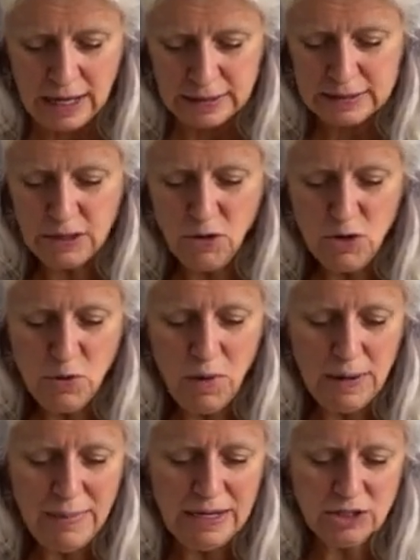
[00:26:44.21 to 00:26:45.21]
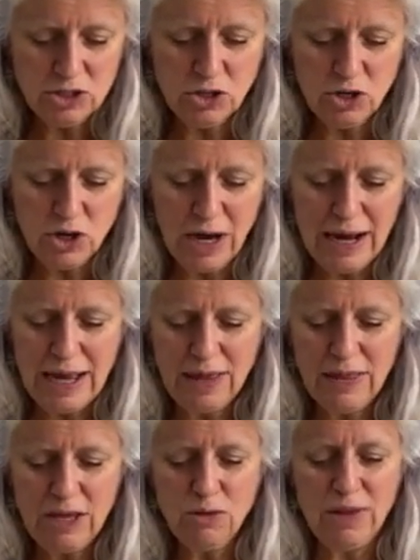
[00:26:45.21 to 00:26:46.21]
So you want to make sure, again,
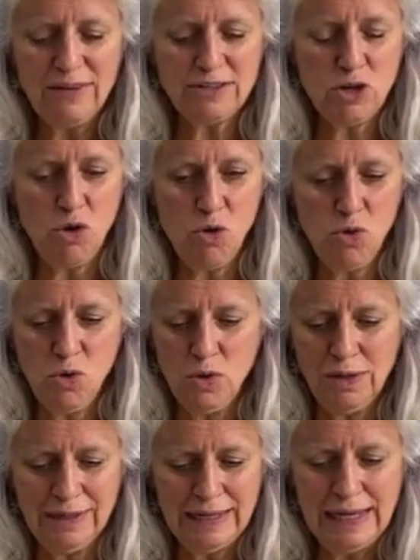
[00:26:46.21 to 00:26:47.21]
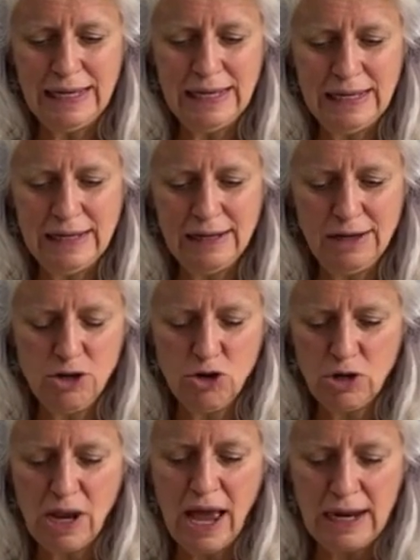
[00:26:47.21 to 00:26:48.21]
that you left a hole in your
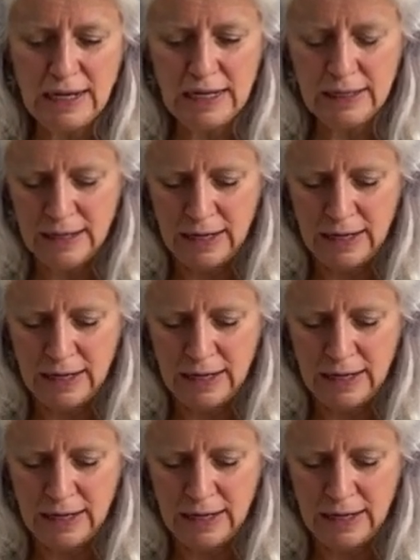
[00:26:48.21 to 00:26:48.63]
lining,